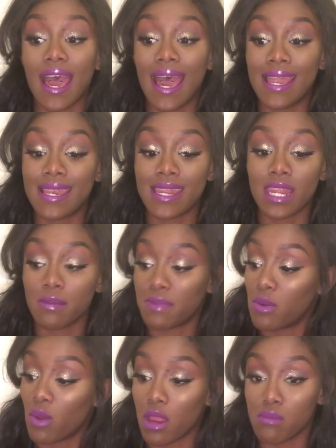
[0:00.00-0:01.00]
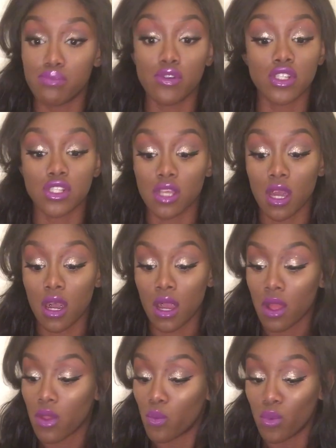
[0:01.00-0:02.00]
and then I'd be wearing
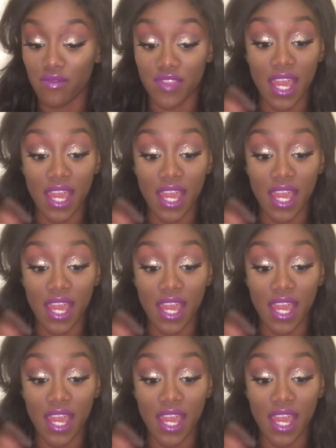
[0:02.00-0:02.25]
bronzer with